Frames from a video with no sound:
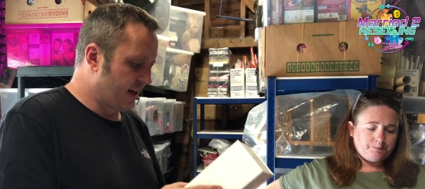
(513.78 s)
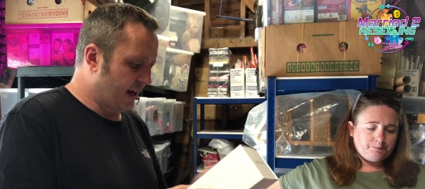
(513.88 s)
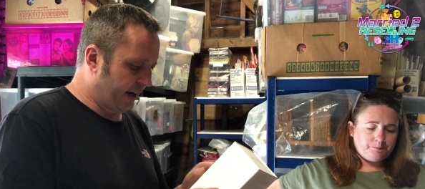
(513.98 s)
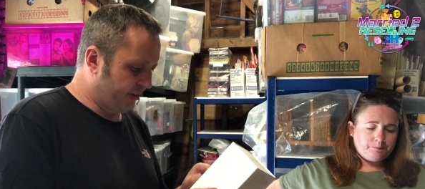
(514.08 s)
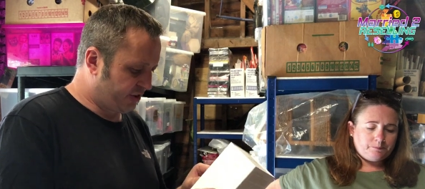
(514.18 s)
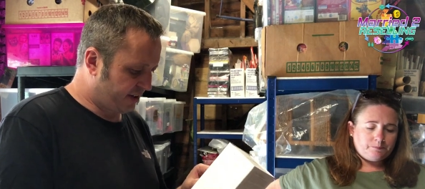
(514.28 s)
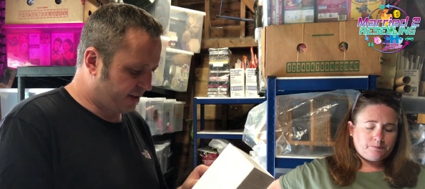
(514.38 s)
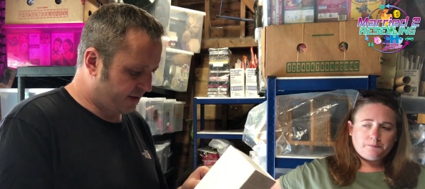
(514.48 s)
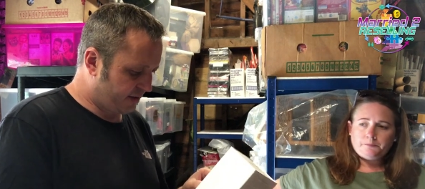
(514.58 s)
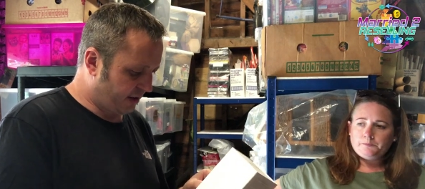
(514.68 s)
Speaker 1: And I just,
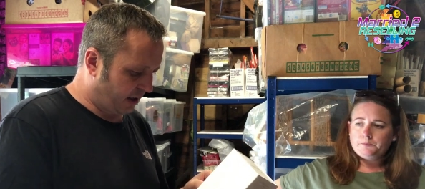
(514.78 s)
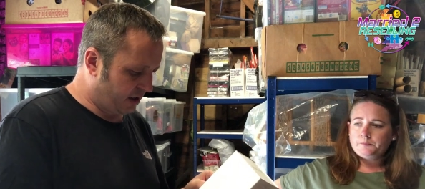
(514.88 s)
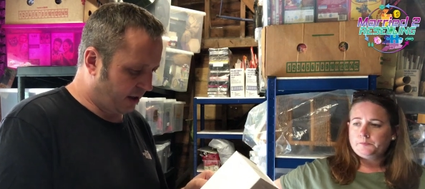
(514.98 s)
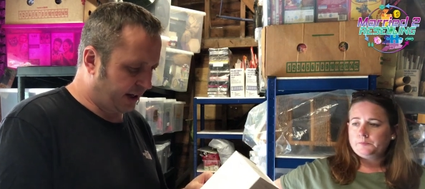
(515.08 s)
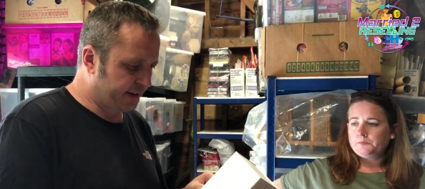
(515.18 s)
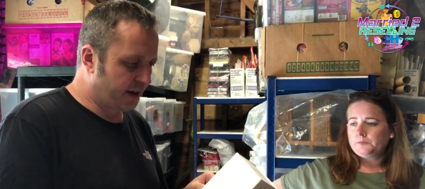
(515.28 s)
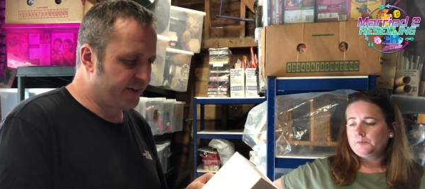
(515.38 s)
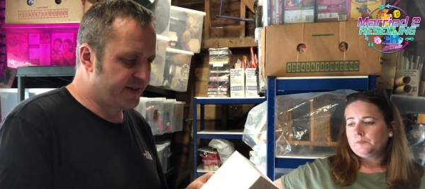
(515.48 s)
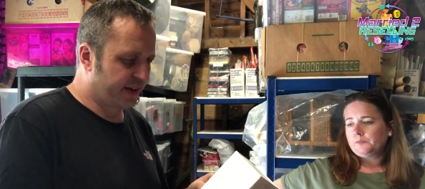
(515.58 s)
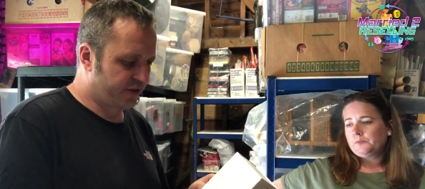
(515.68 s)
I, I had no
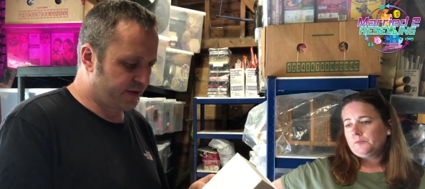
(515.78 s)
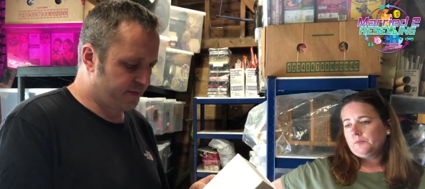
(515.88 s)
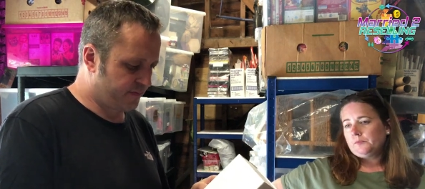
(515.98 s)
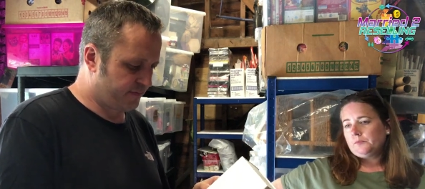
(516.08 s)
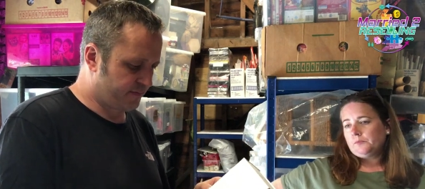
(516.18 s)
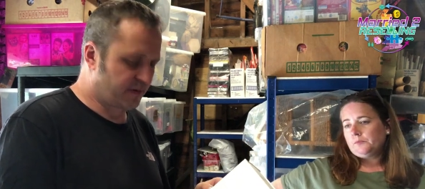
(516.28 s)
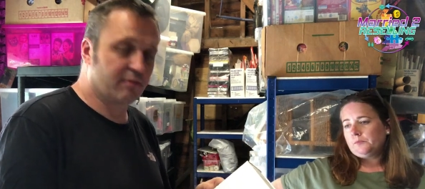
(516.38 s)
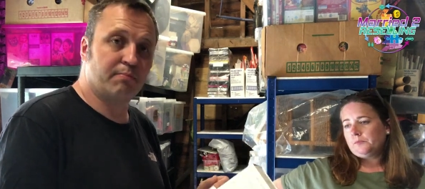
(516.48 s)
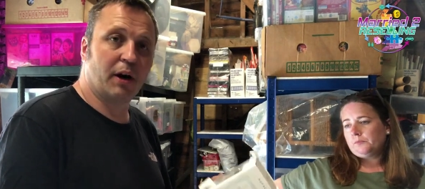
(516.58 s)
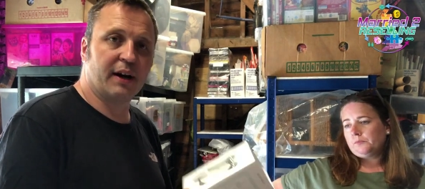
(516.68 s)
intention of
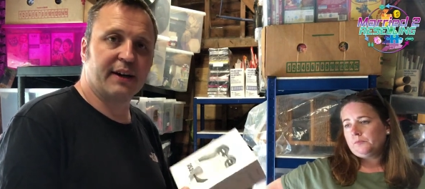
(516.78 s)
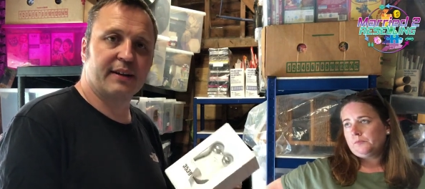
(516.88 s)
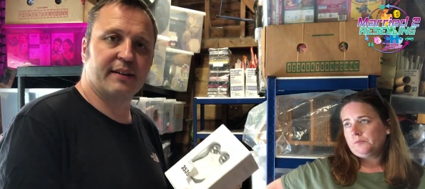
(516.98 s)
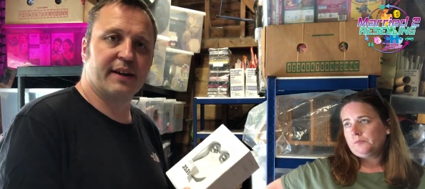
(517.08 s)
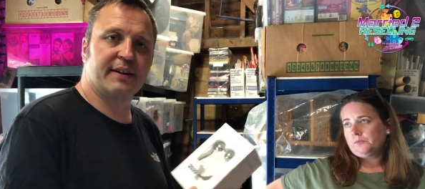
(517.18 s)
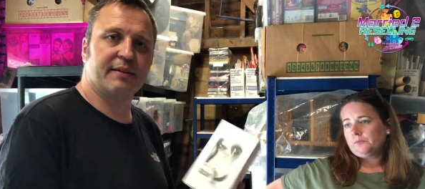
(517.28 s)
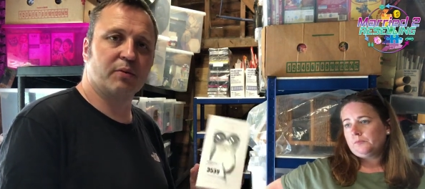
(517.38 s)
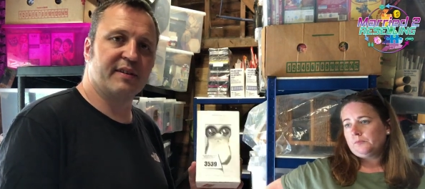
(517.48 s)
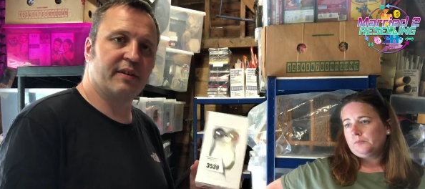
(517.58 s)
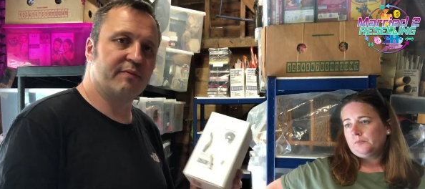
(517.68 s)
buying this. It
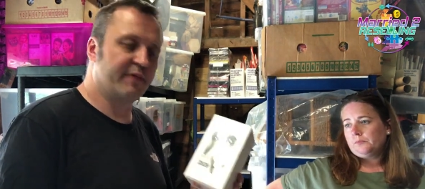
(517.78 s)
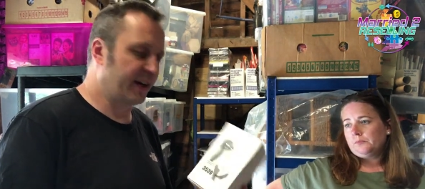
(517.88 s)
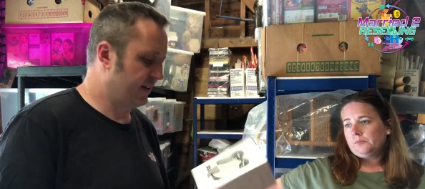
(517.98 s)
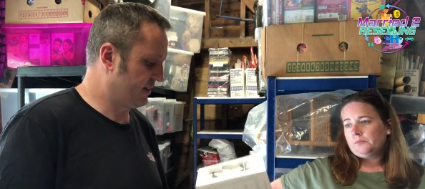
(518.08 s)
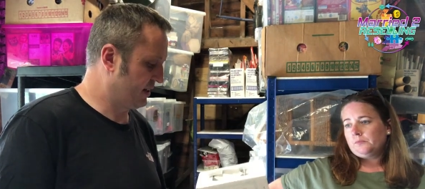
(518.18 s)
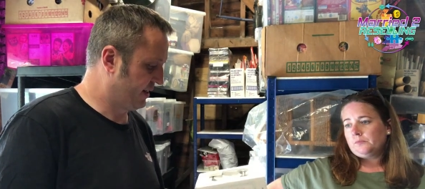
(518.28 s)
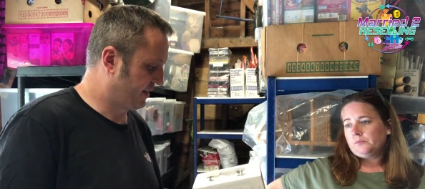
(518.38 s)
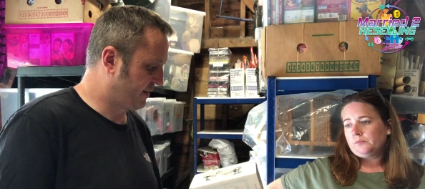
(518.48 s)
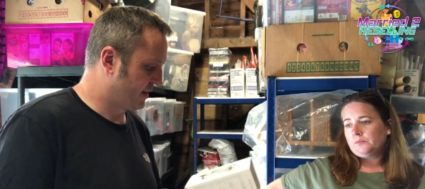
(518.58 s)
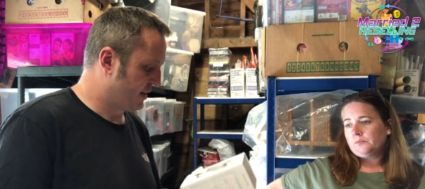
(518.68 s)
wasn't on Faye's
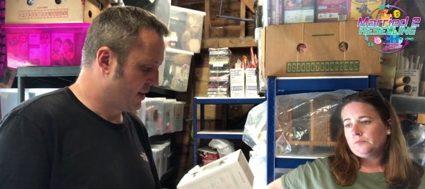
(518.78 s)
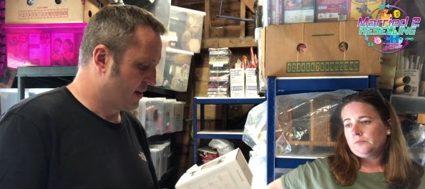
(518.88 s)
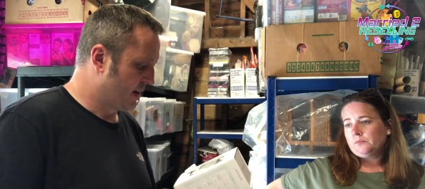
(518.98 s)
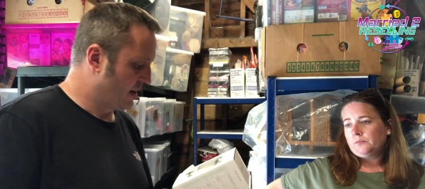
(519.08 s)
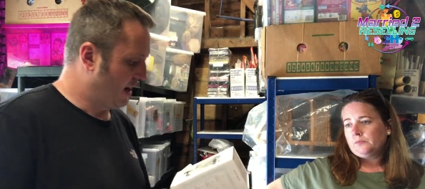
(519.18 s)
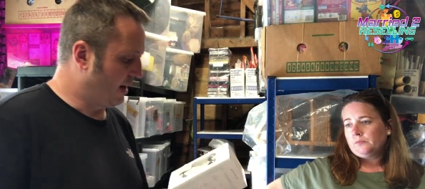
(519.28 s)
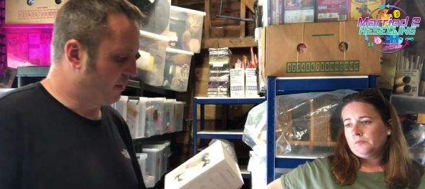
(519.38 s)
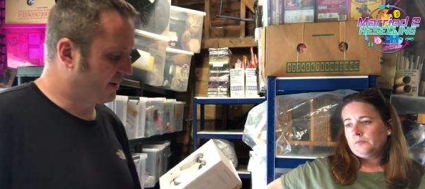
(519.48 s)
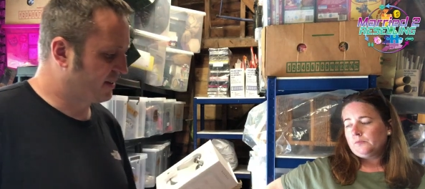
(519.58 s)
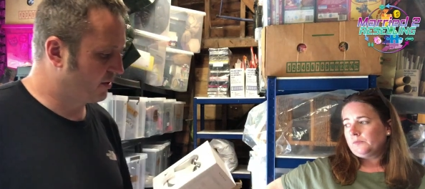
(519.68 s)
list, uh,
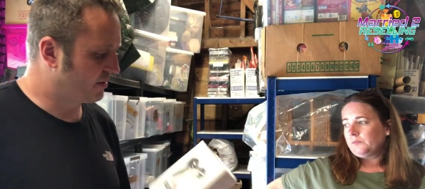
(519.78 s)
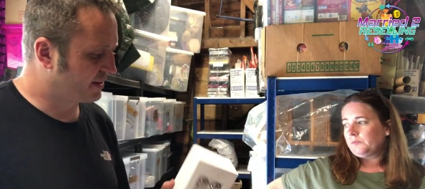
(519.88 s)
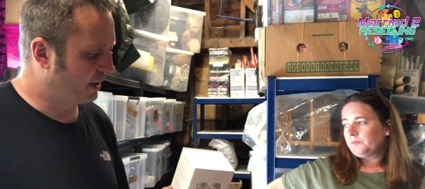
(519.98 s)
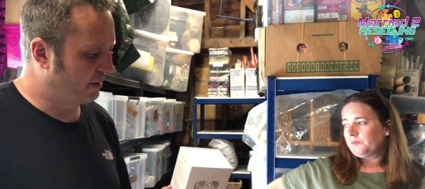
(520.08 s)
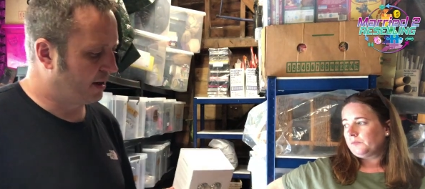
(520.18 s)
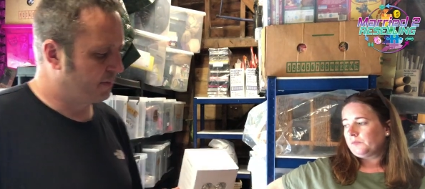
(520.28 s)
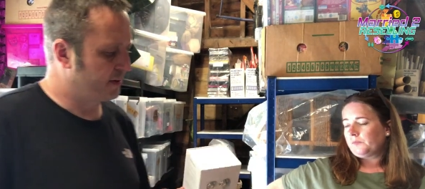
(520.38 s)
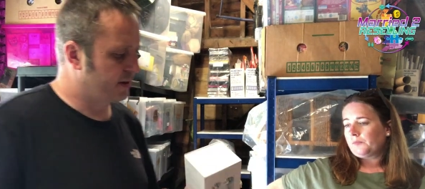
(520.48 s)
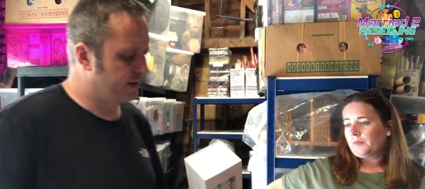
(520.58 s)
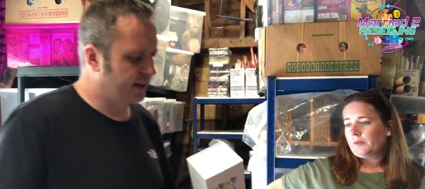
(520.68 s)
but I saw it was coming up
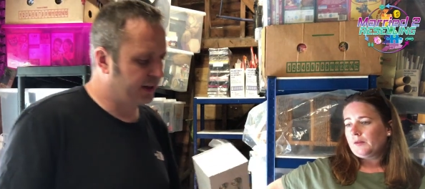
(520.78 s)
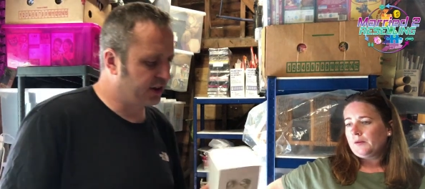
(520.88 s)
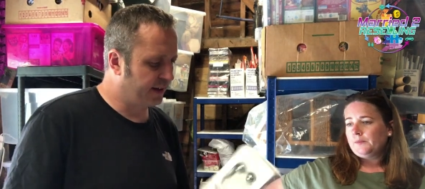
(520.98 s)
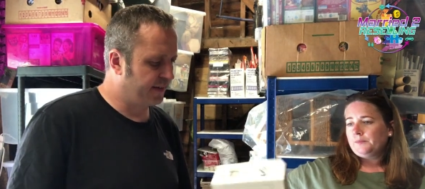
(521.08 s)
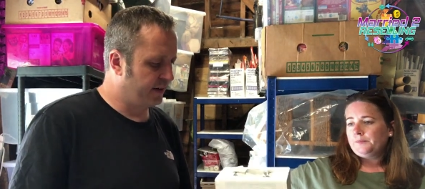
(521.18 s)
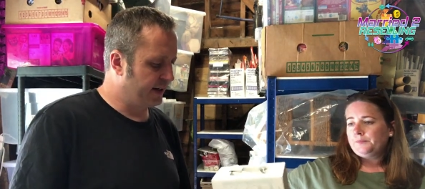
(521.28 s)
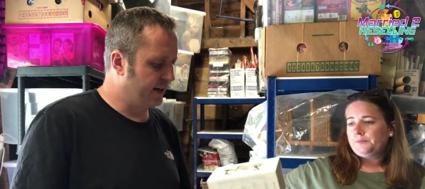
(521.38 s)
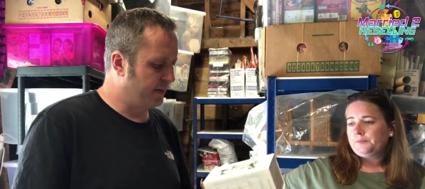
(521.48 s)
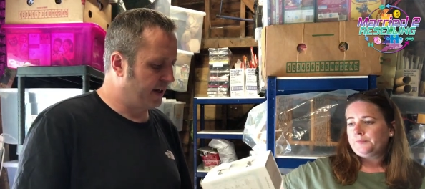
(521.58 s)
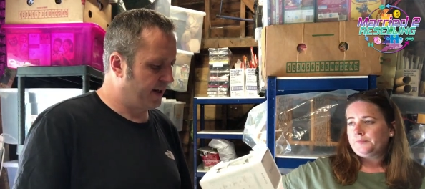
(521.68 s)
and I quickly checked it on
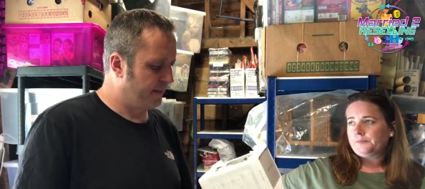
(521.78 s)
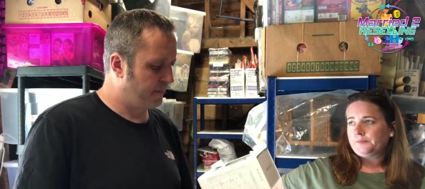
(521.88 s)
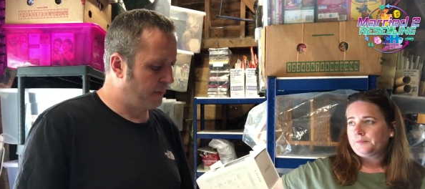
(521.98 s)
eBay.